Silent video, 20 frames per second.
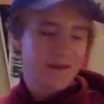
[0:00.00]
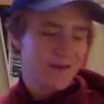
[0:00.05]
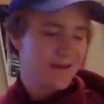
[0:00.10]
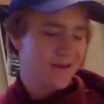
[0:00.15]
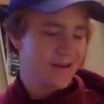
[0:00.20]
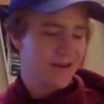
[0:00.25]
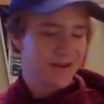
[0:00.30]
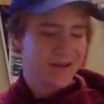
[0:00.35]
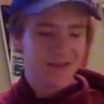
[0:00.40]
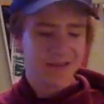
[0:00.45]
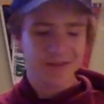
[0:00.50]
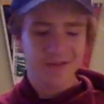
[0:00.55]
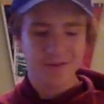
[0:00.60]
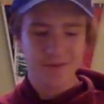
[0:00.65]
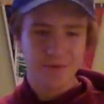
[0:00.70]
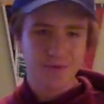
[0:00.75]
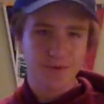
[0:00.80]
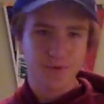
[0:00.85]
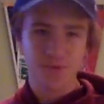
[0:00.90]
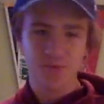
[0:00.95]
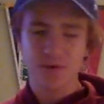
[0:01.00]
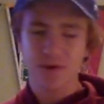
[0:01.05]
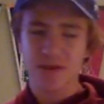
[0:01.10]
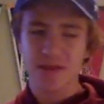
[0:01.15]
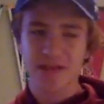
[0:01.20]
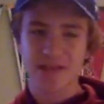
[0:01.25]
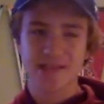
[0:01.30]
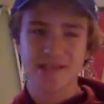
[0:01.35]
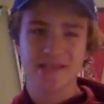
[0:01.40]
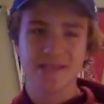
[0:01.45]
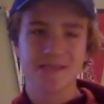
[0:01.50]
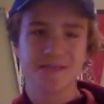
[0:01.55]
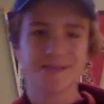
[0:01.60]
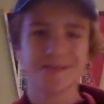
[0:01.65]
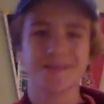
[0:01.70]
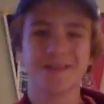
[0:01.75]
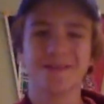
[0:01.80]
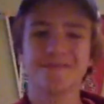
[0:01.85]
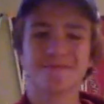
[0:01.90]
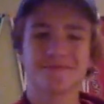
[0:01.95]
Uh, didn't do too well that season
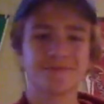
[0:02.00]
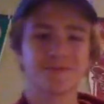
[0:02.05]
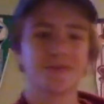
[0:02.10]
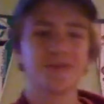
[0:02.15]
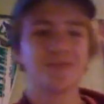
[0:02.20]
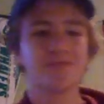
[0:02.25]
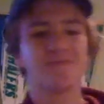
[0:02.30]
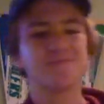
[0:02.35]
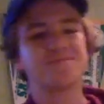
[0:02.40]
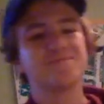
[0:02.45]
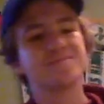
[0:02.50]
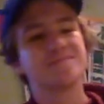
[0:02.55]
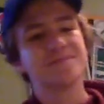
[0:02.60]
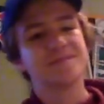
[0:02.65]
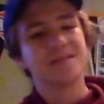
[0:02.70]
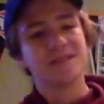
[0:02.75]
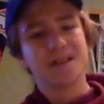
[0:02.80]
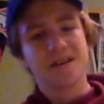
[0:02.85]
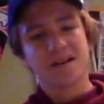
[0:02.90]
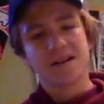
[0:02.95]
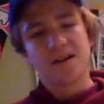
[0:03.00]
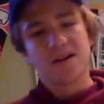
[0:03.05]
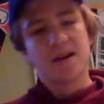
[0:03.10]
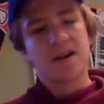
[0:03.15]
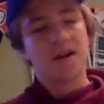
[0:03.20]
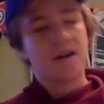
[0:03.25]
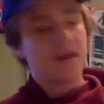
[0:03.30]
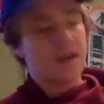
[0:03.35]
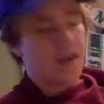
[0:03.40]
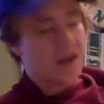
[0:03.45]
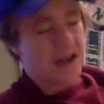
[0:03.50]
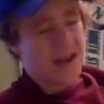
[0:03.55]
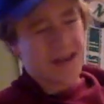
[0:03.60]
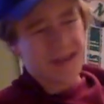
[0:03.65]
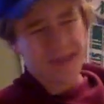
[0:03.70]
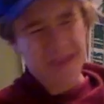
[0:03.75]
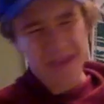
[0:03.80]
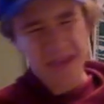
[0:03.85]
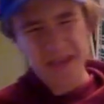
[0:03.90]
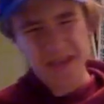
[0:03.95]
though, so I
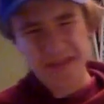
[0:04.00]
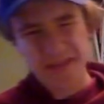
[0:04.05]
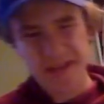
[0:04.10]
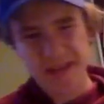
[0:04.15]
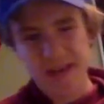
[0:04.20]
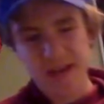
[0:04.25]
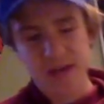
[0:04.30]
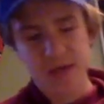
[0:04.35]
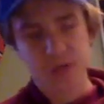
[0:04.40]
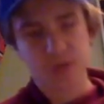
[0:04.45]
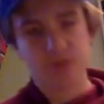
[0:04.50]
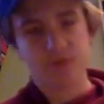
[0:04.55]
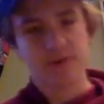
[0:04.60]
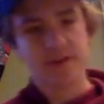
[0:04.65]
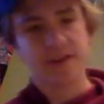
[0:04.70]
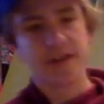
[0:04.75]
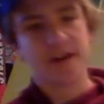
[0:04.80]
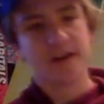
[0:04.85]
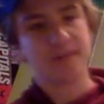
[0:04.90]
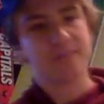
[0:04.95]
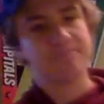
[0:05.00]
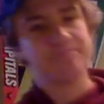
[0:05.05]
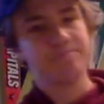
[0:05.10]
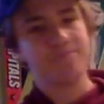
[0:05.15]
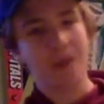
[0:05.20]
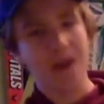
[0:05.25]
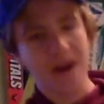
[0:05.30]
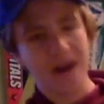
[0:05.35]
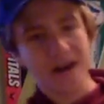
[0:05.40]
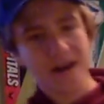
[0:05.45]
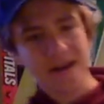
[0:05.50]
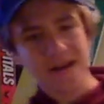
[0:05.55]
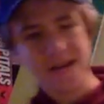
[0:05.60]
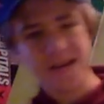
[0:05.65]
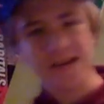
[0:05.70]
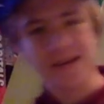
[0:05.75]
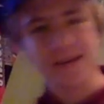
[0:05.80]
think he's in the AHL right now. But